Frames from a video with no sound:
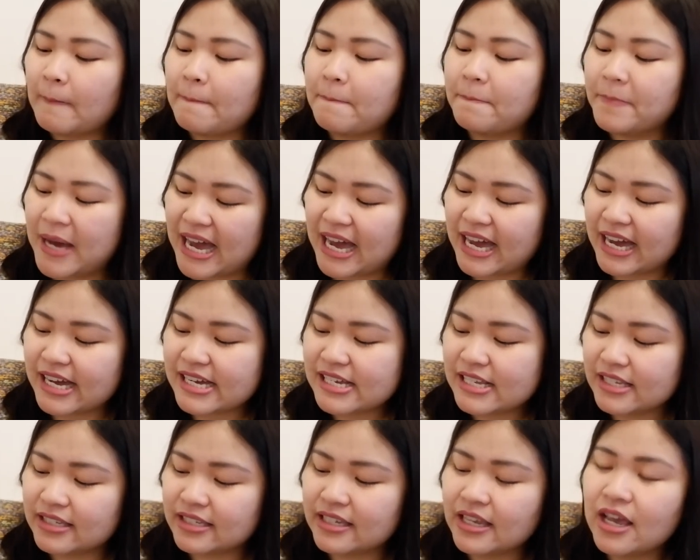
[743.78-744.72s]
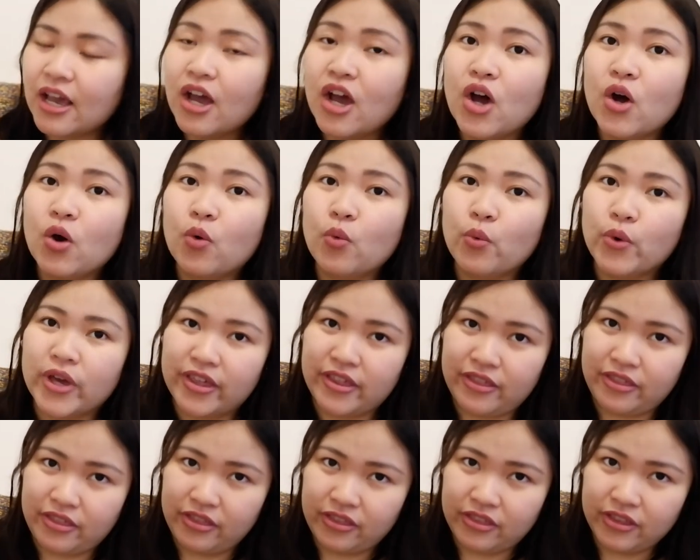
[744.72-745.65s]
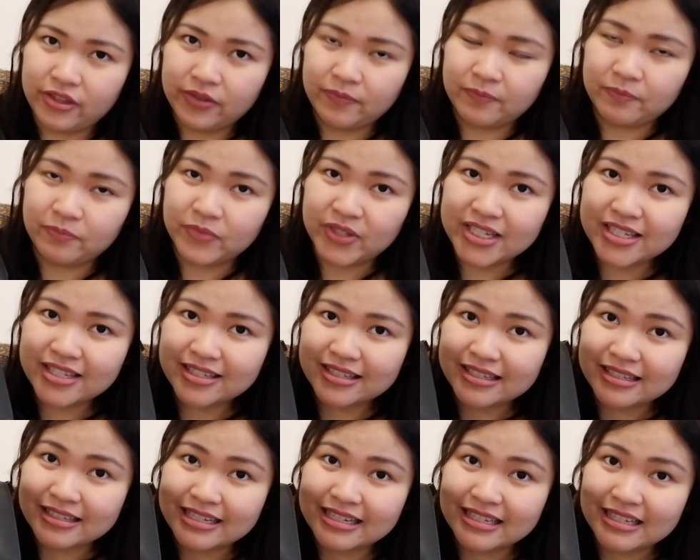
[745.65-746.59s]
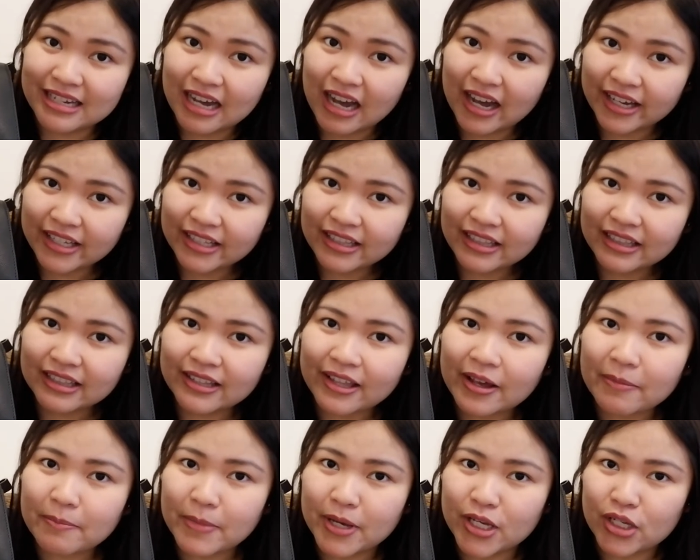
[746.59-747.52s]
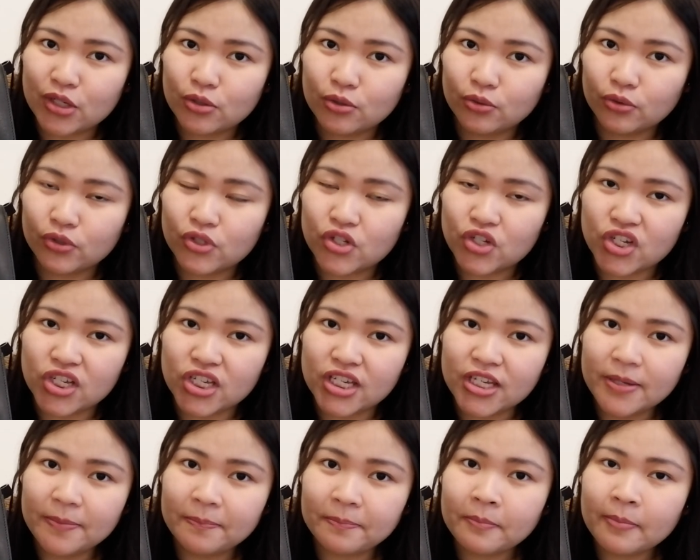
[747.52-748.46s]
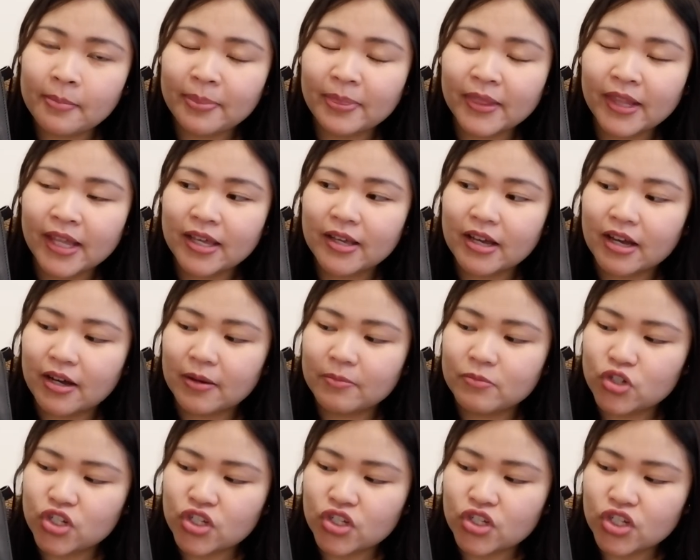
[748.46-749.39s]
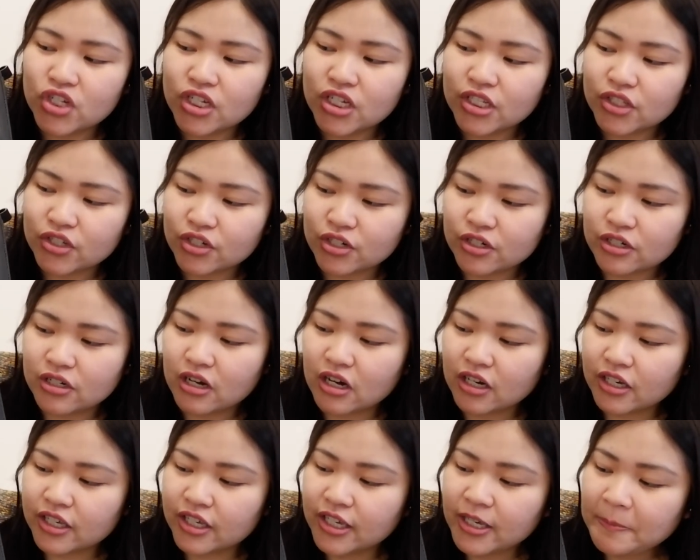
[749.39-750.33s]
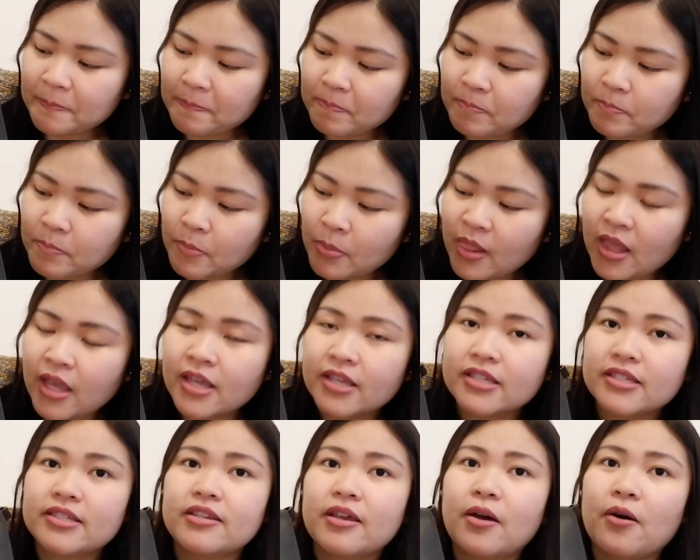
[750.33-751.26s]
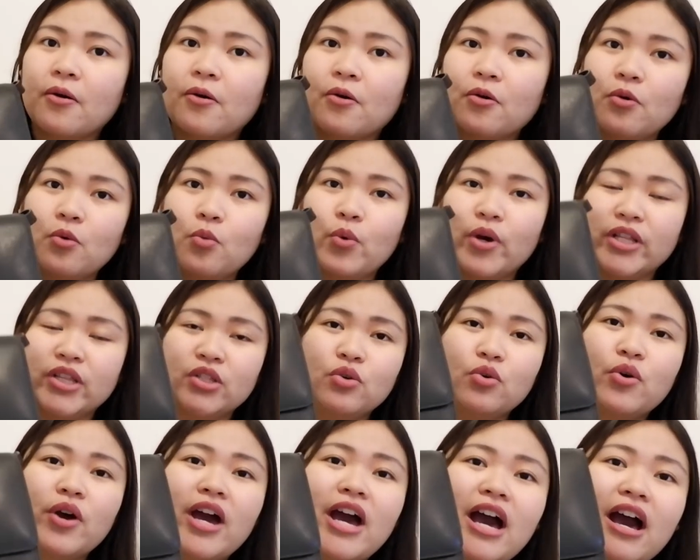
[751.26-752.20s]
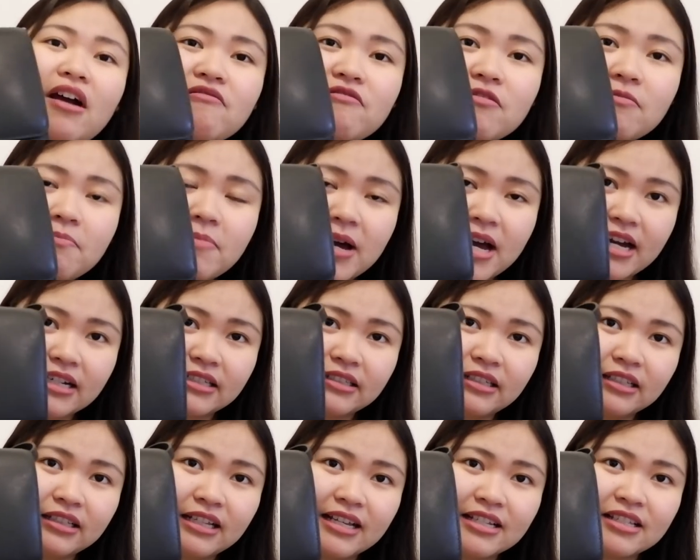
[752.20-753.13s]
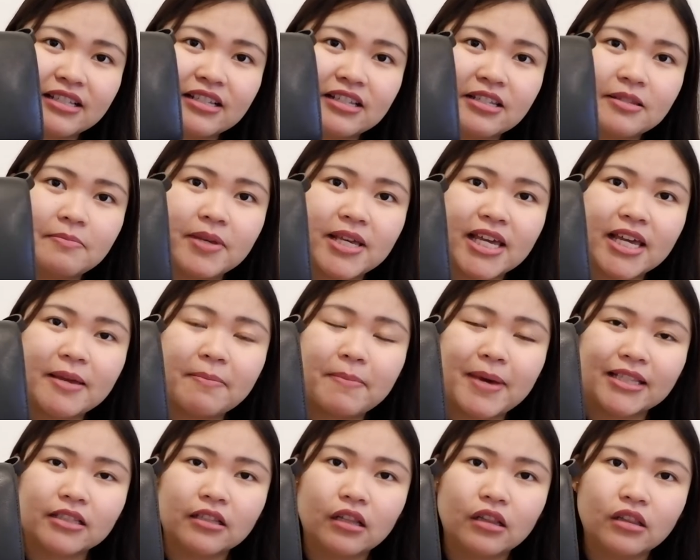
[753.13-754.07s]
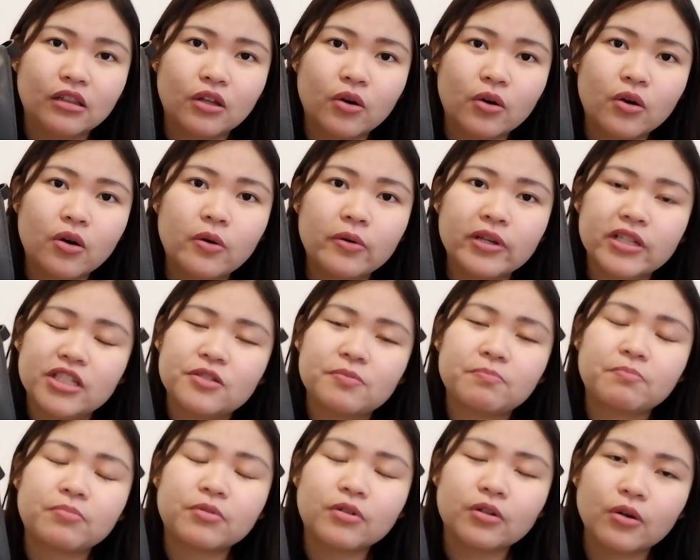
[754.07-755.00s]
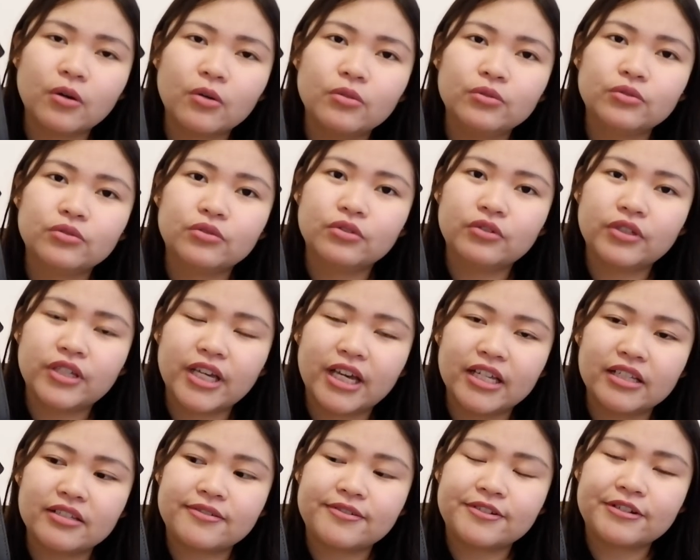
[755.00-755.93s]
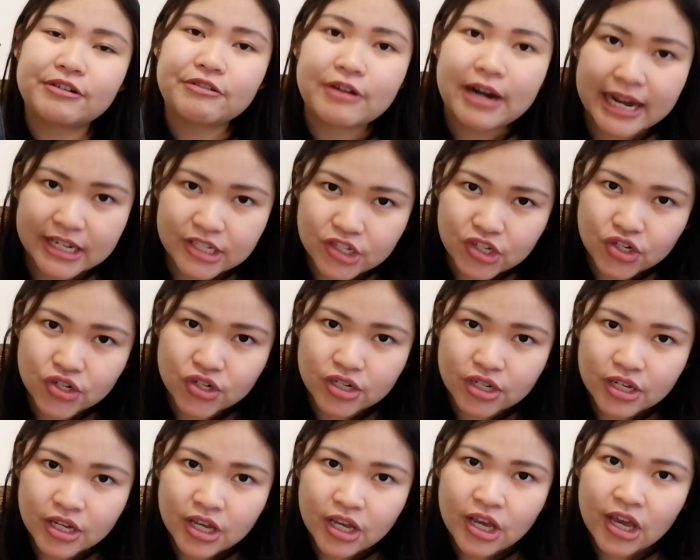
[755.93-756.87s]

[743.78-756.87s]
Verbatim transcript: bags with this design, like my Gucci Um, G G interlocking. So when you have a bag that has this big metal logo, it's prone to get scratched.